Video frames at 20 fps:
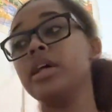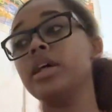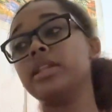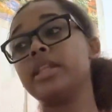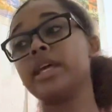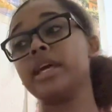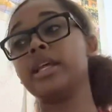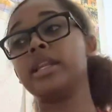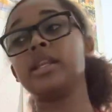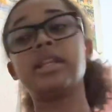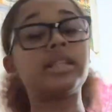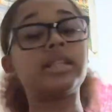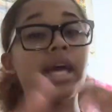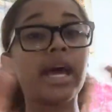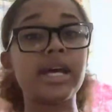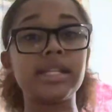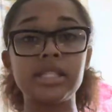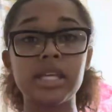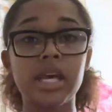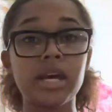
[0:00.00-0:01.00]
then
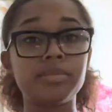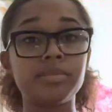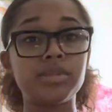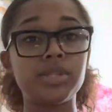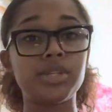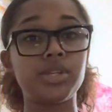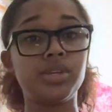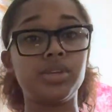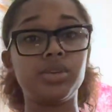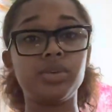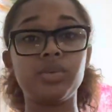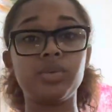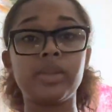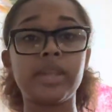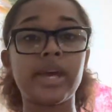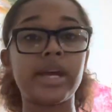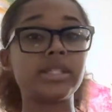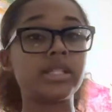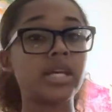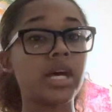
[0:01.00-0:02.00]
that's up to you, and
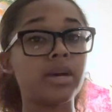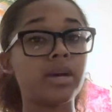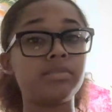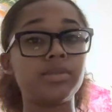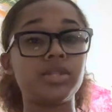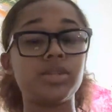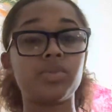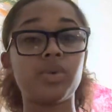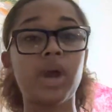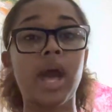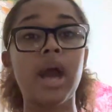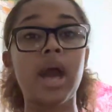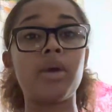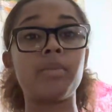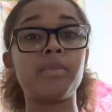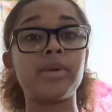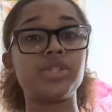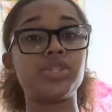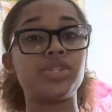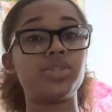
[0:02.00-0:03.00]
that's up to how
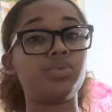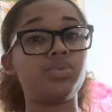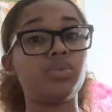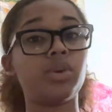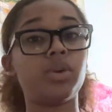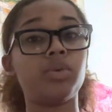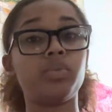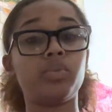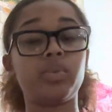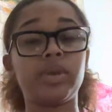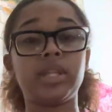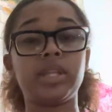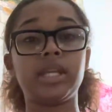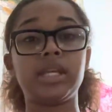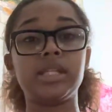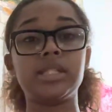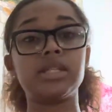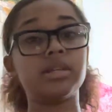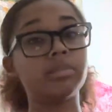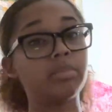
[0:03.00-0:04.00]
much you are willing
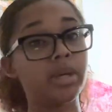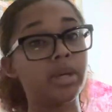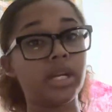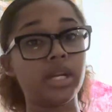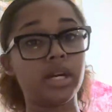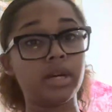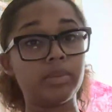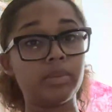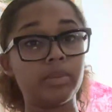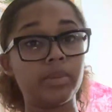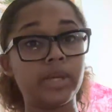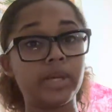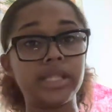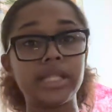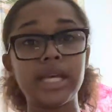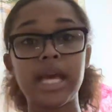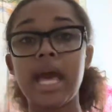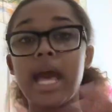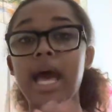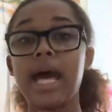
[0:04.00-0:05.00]
to put up with.
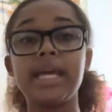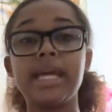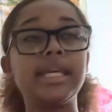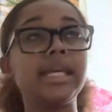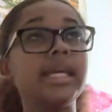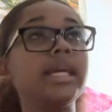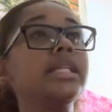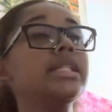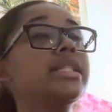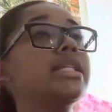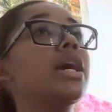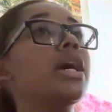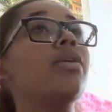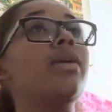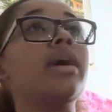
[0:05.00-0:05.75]
I can't tell